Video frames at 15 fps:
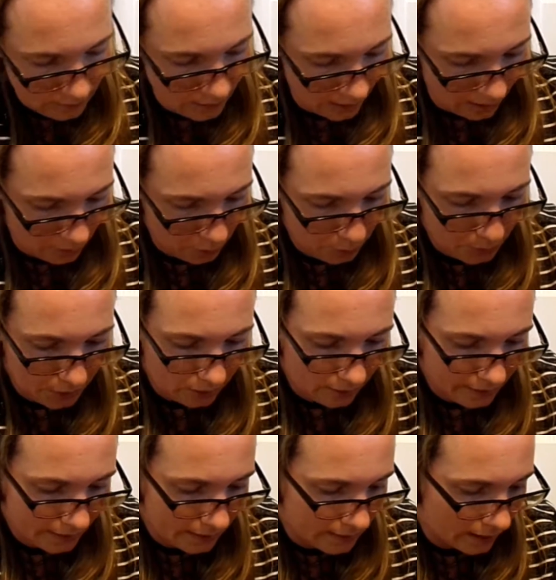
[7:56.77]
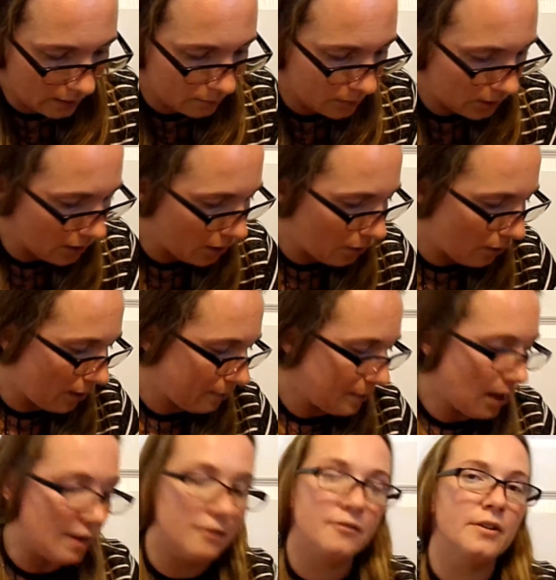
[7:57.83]
I will put a link down below. I'm
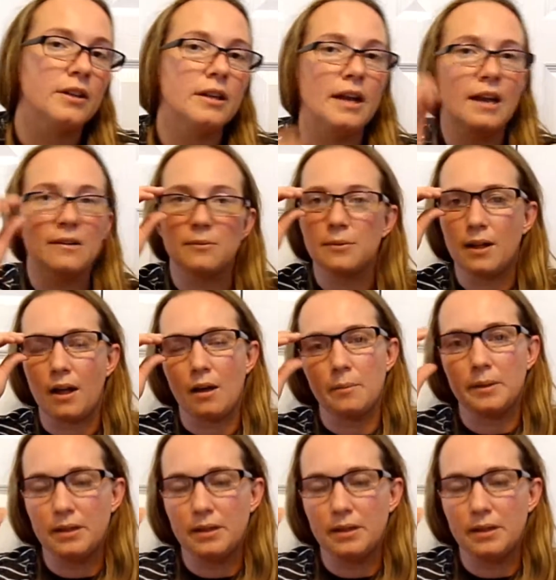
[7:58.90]
not affiliated with Hobby